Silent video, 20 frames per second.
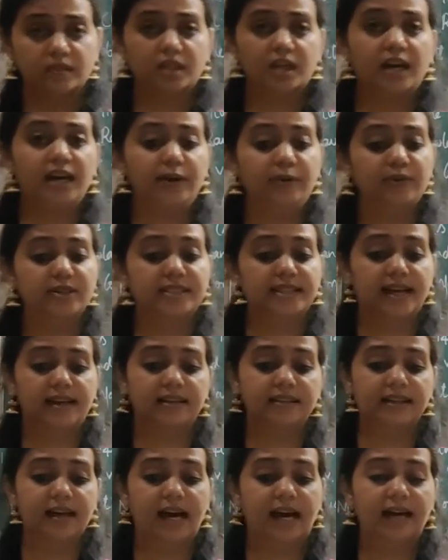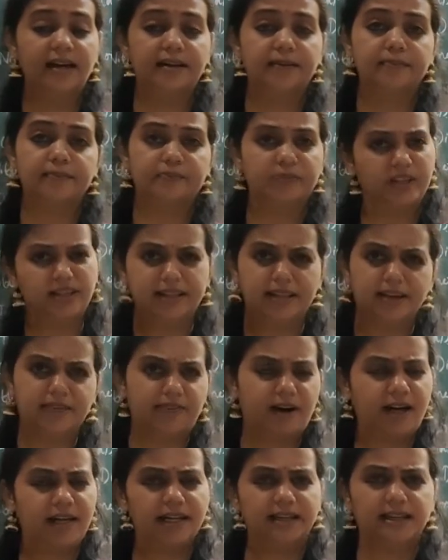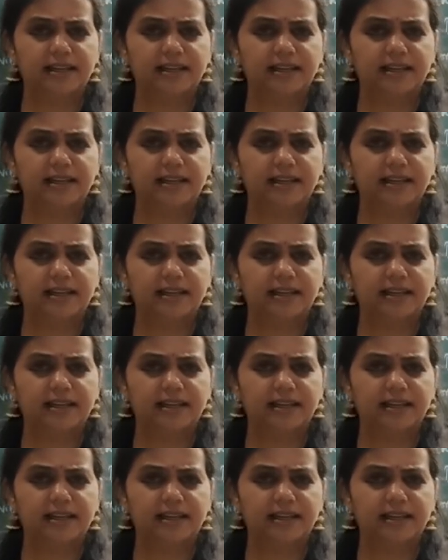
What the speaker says: It was held that, then they filed a